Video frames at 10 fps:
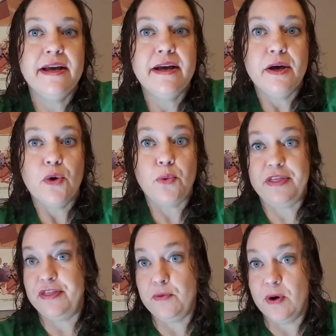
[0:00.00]
with
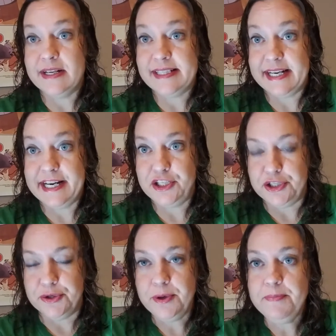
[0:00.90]
the ones that I
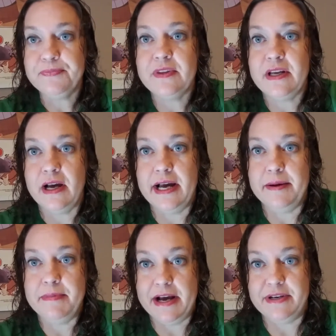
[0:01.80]
do
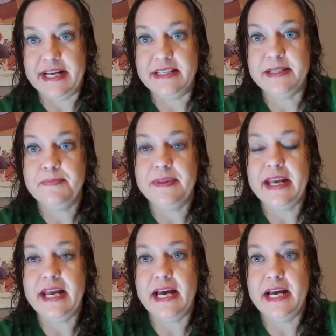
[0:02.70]
nowadays.
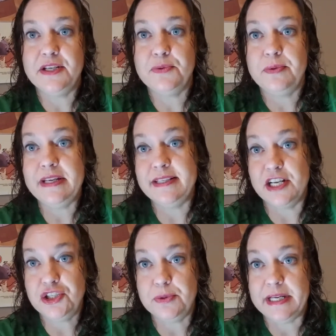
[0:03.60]
And
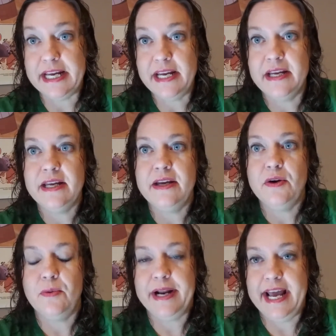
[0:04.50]
essentially,
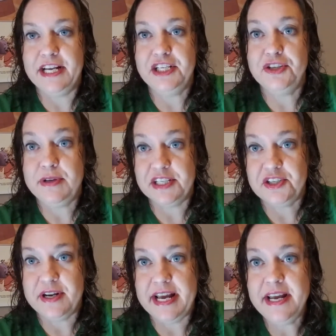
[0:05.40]
what I had to do
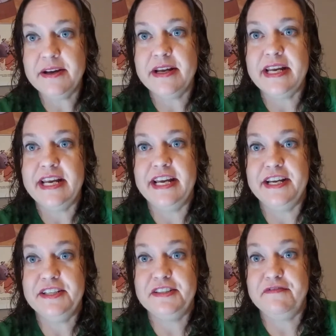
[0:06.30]
yesterday
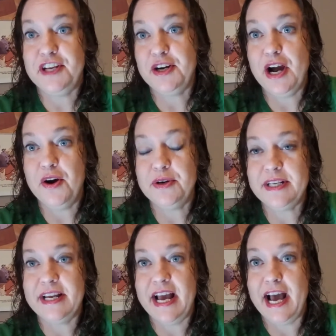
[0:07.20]
is figure out
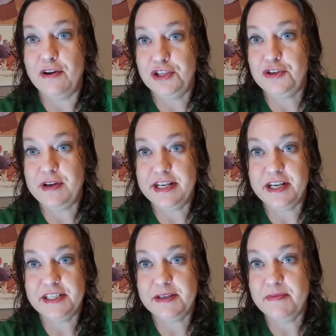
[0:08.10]
how to create a
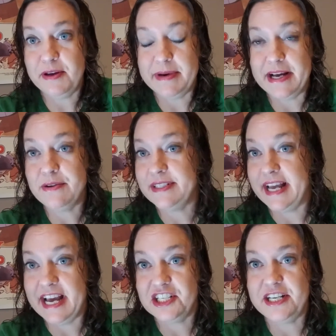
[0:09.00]
custom thumbnail, because I
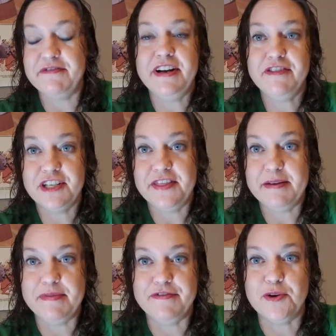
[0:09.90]
actually have never done that
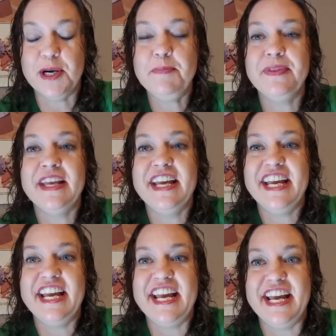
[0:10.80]
before.
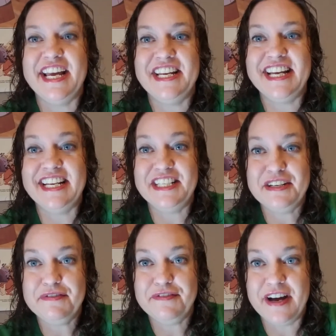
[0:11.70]
And I did
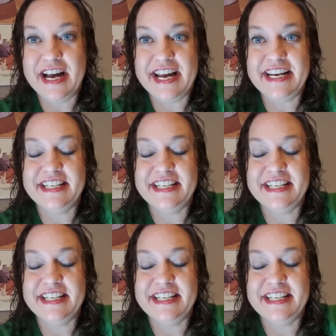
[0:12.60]
find